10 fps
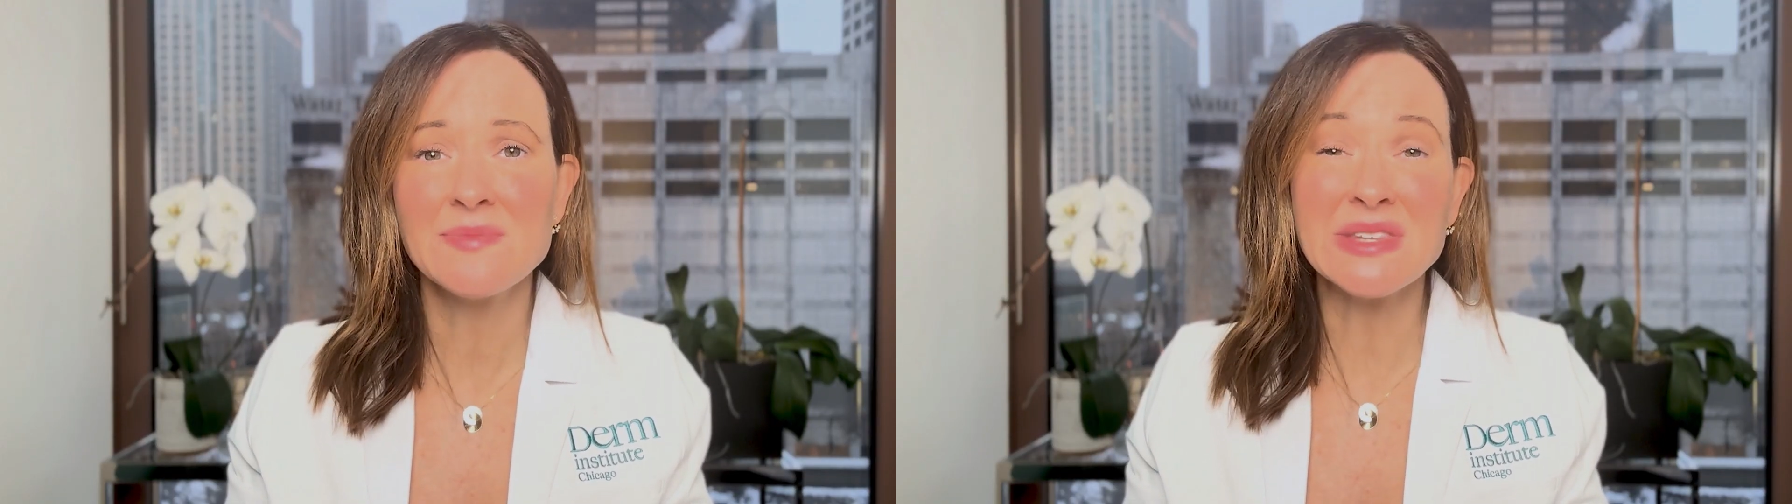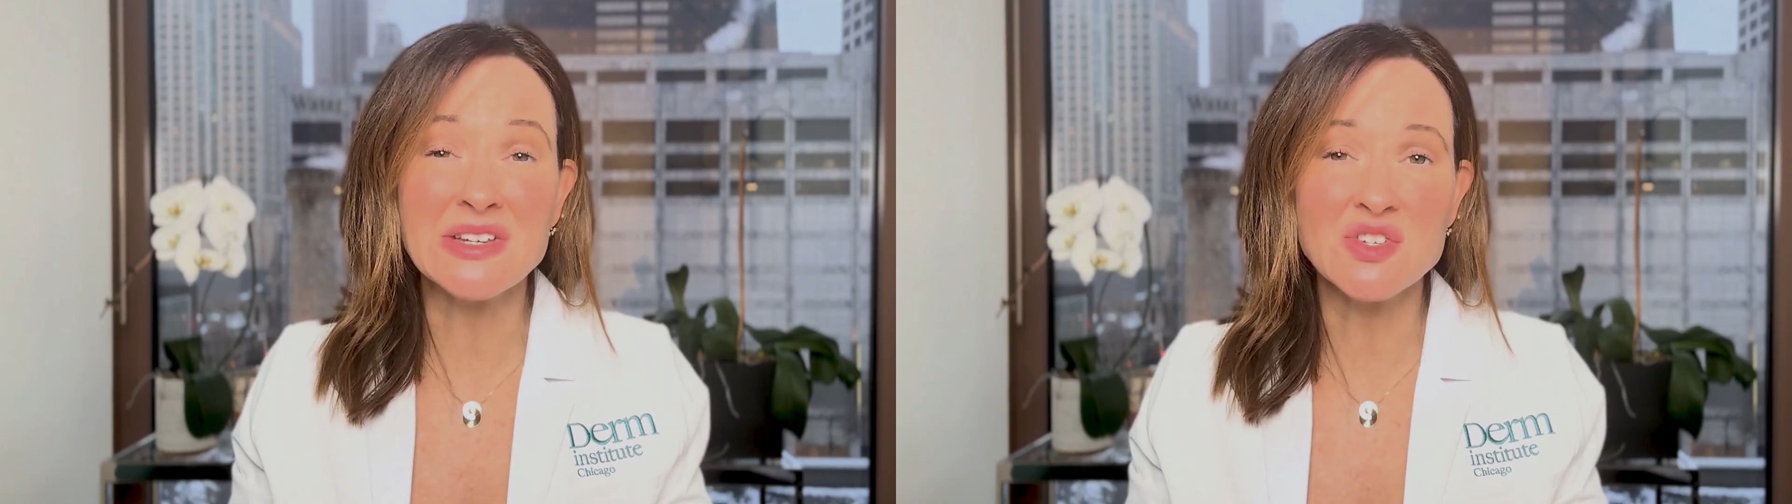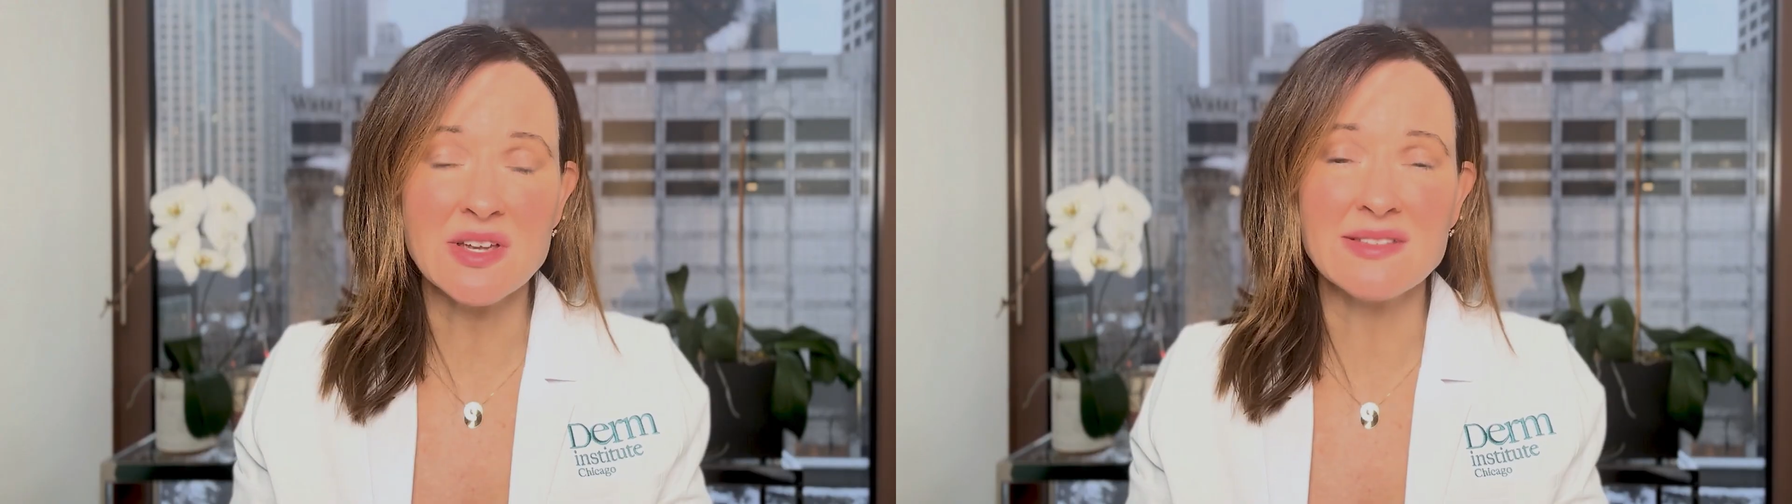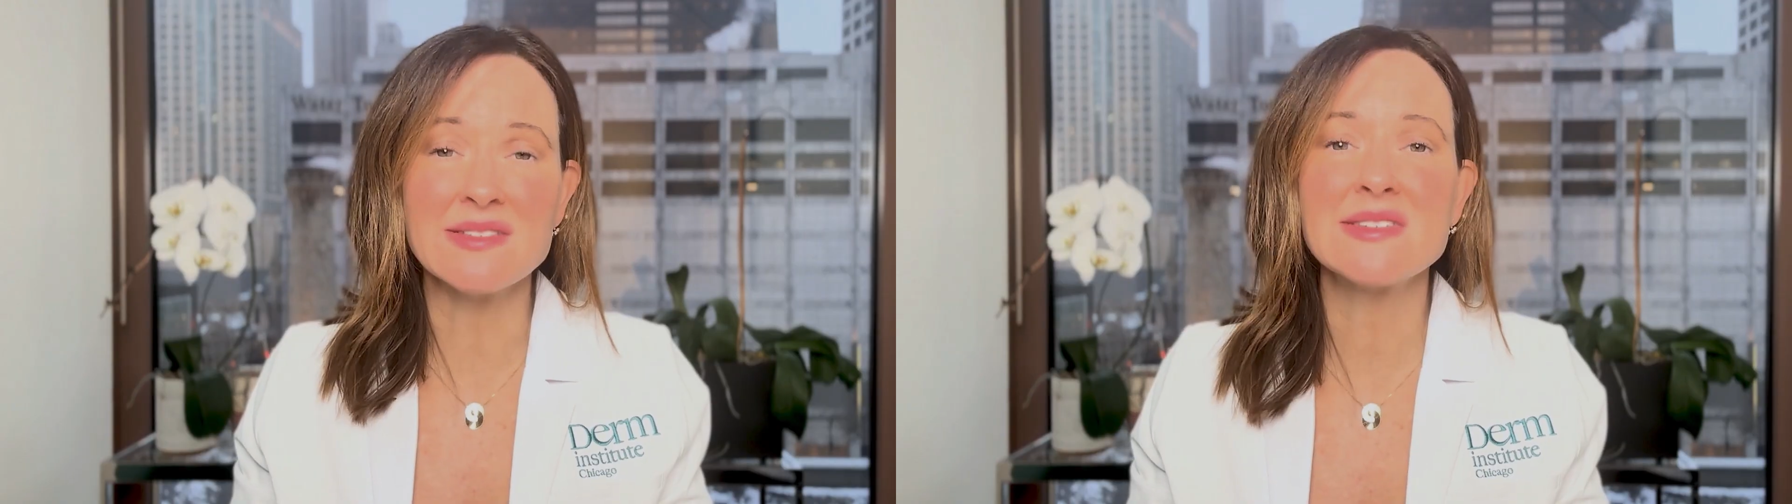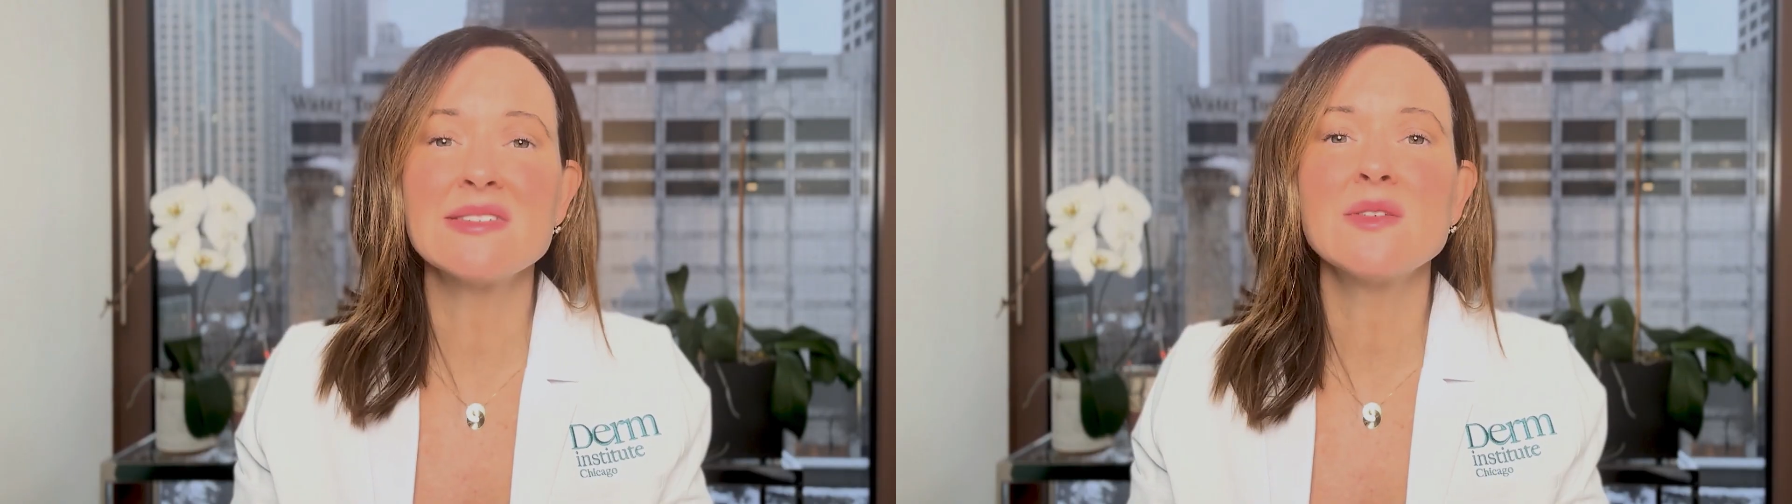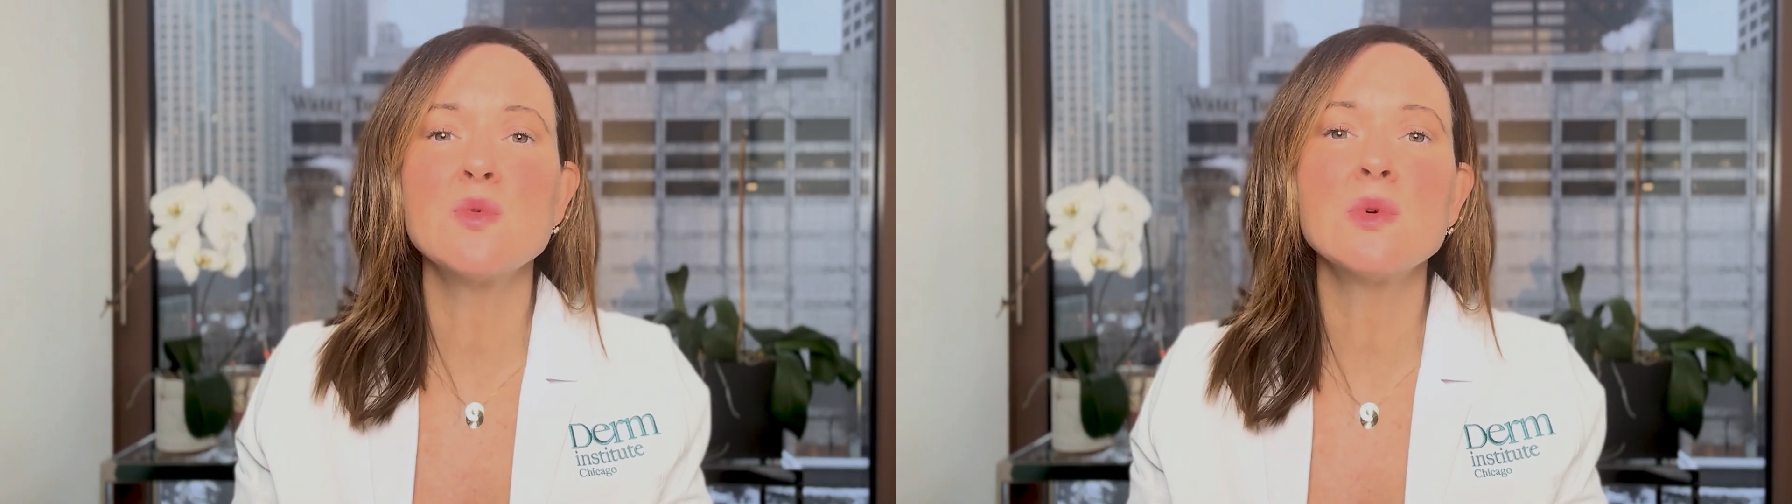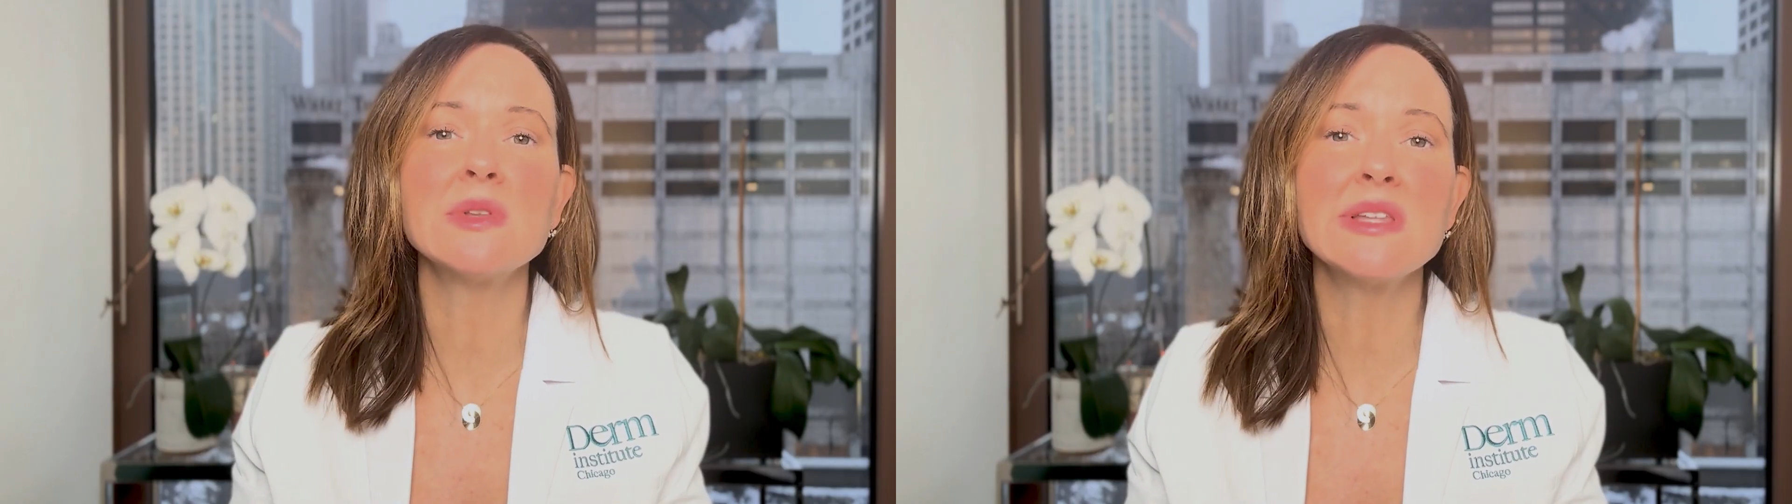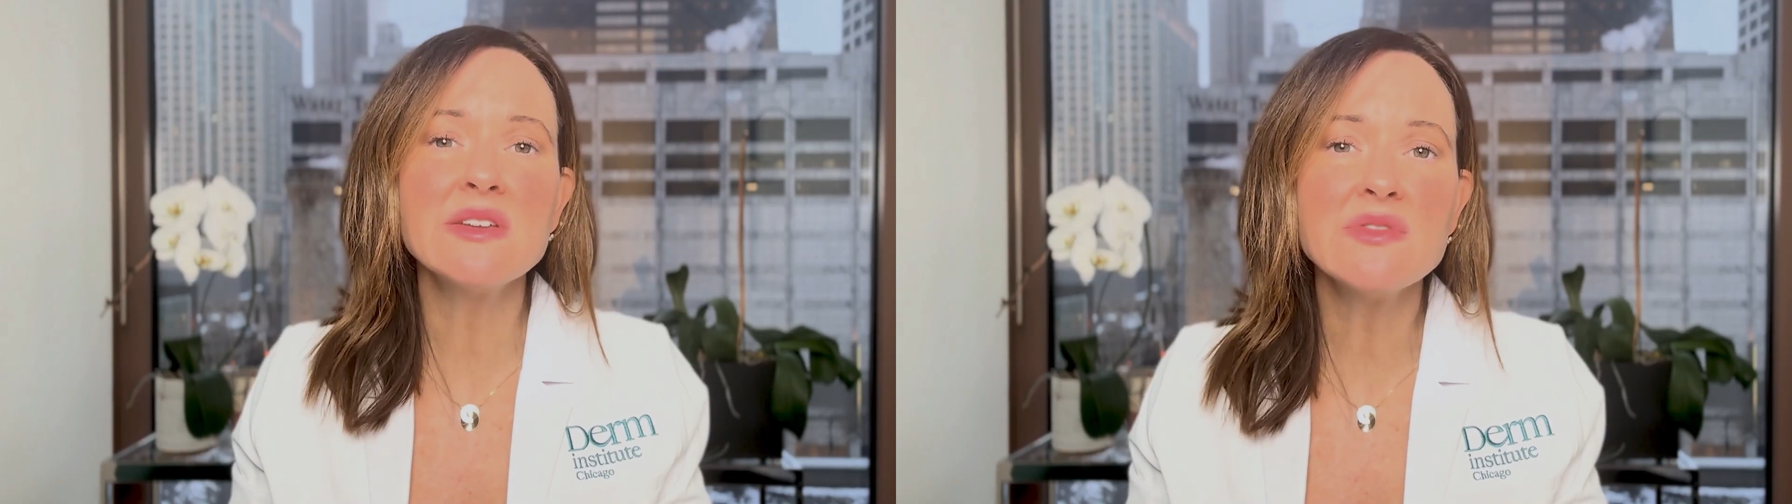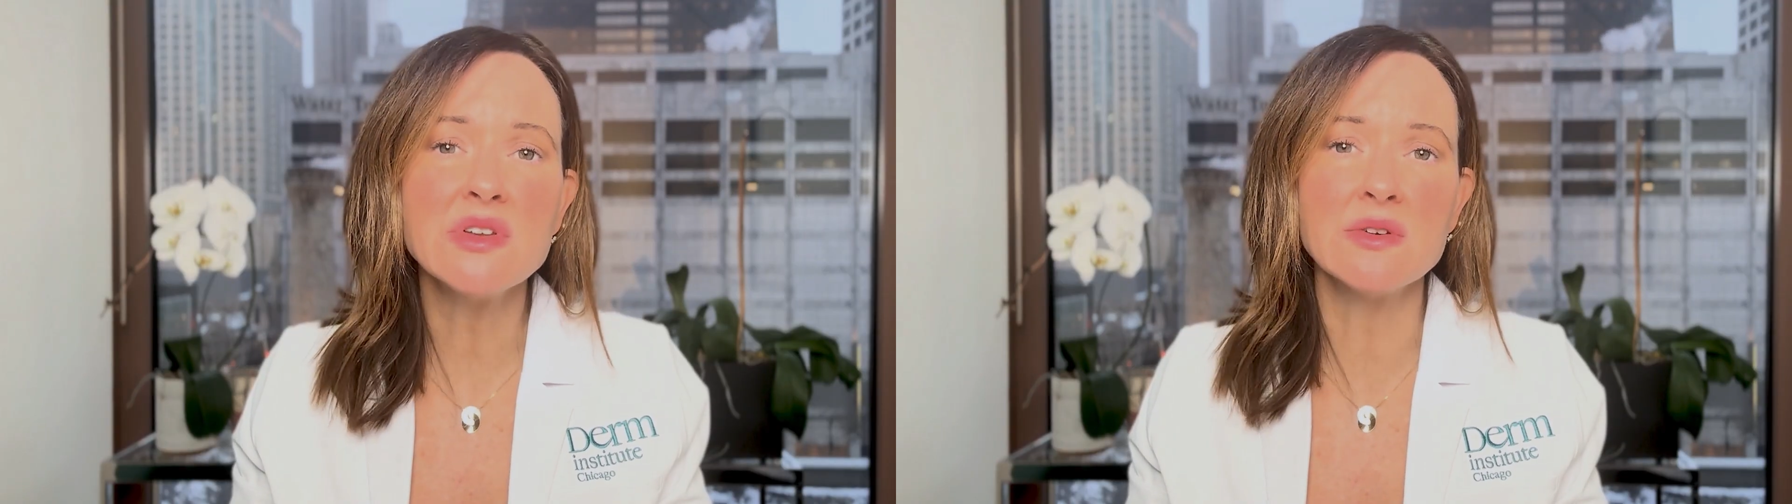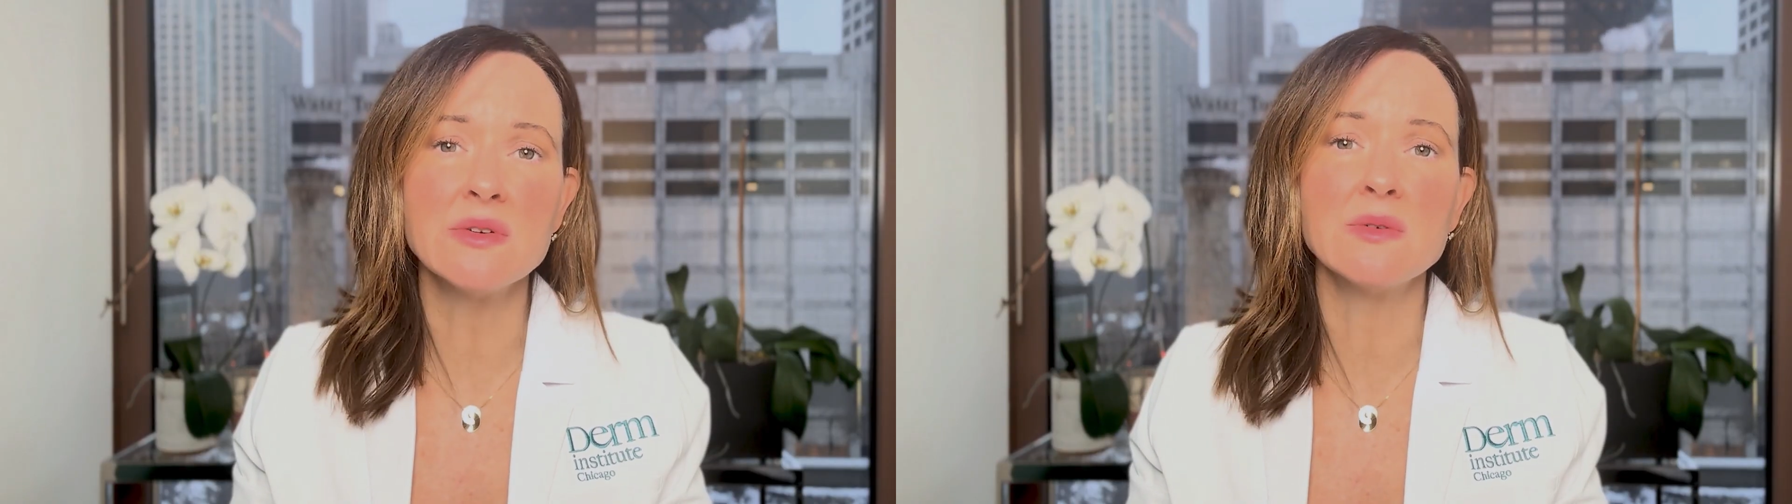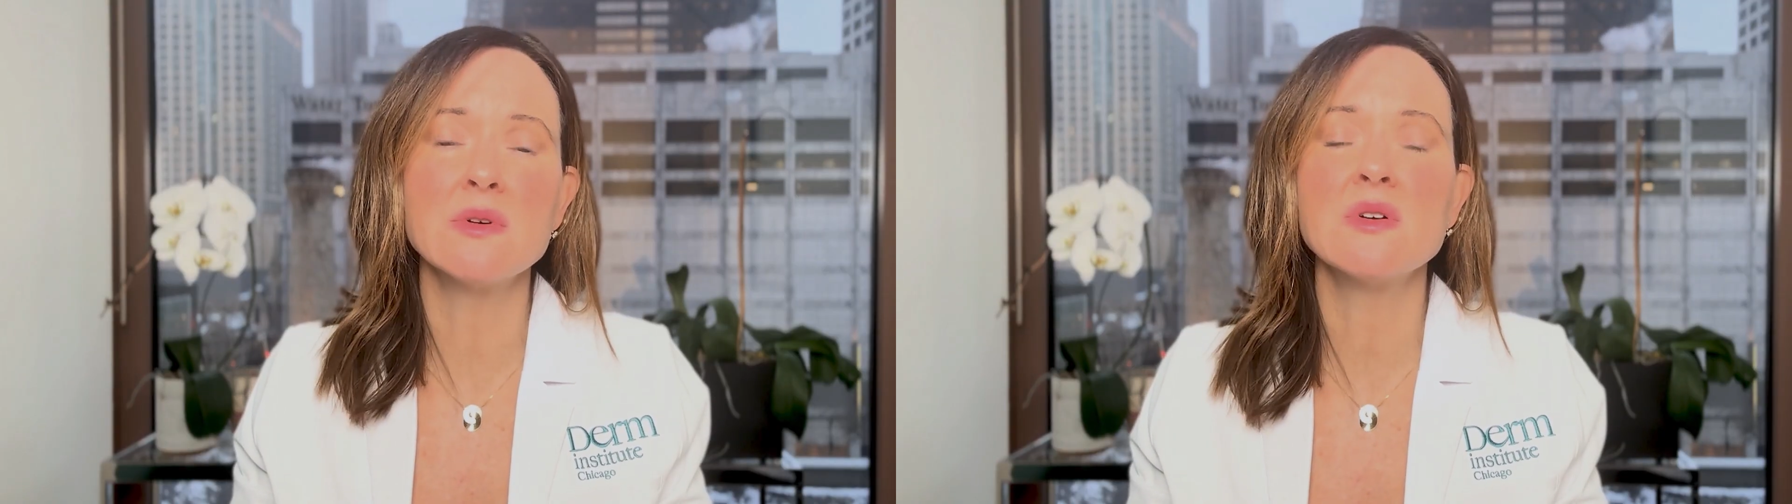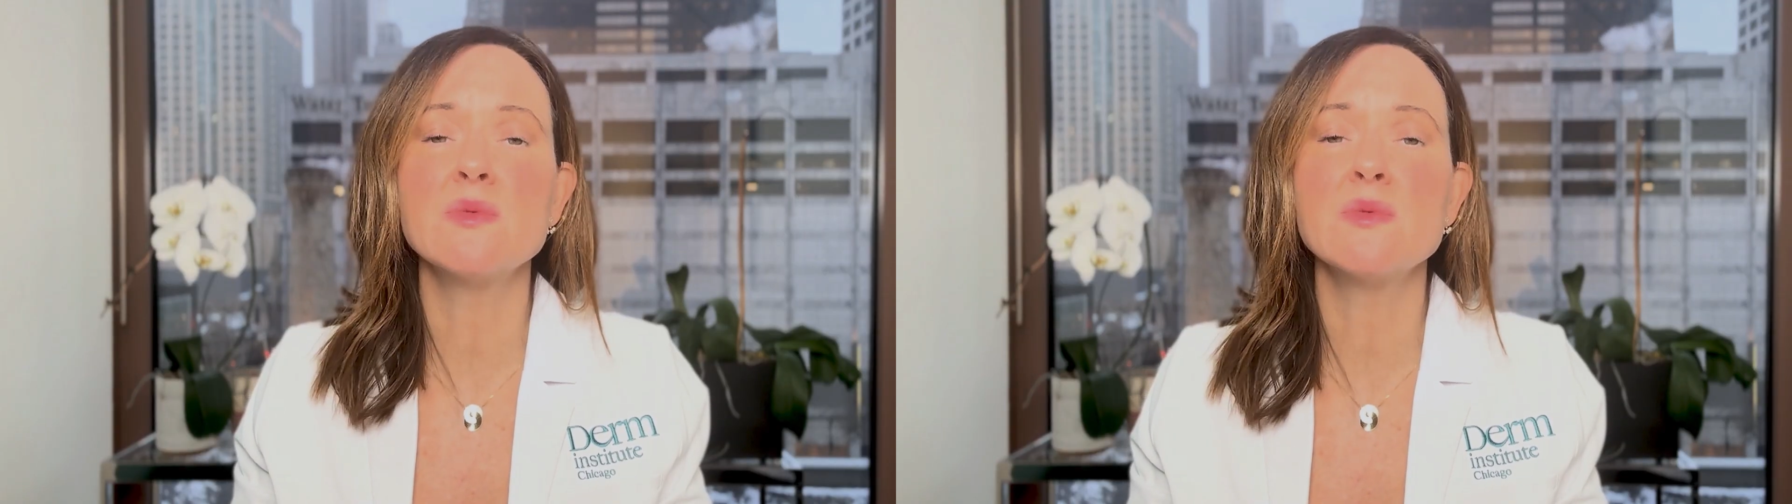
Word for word: lesions will leave you